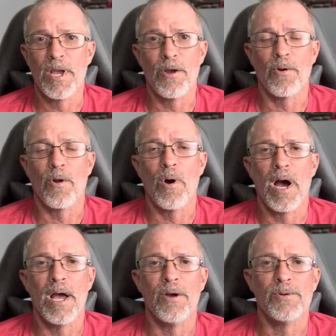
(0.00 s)
here in
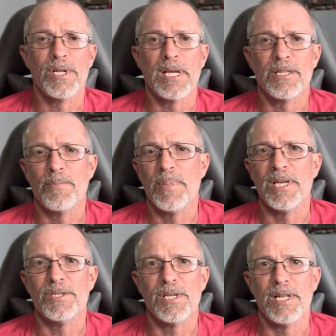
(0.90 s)
Ohio to get the
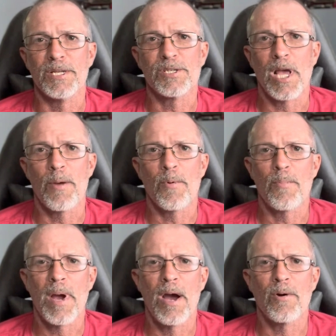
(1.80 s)
PC to
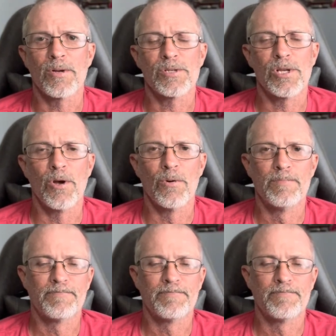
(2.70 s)
Cyberpower. So